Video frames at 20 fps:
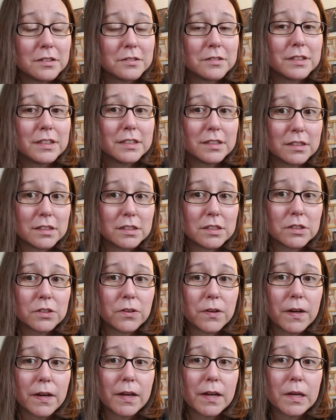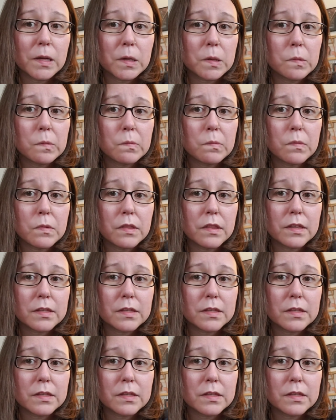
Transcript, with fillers: on Instagram.